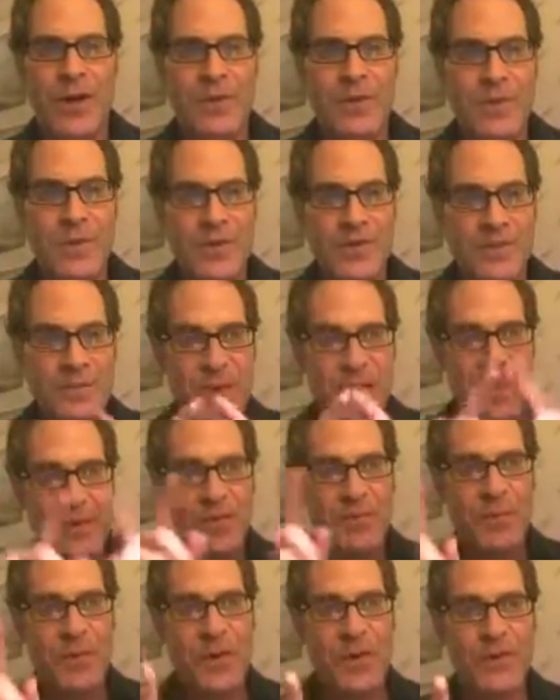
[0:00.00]
the
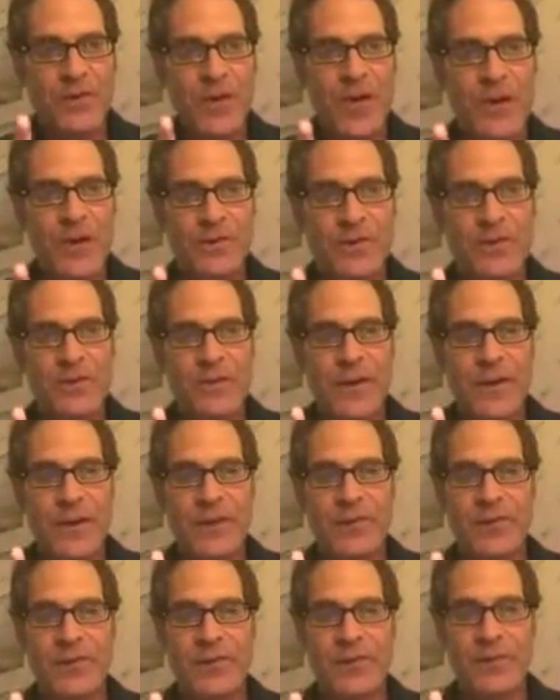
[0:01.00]
perspective part is actually a very
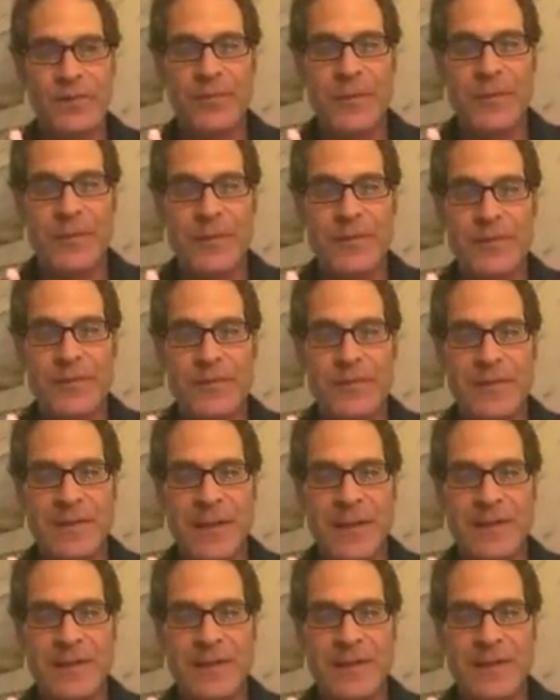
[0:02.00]
interesting piece,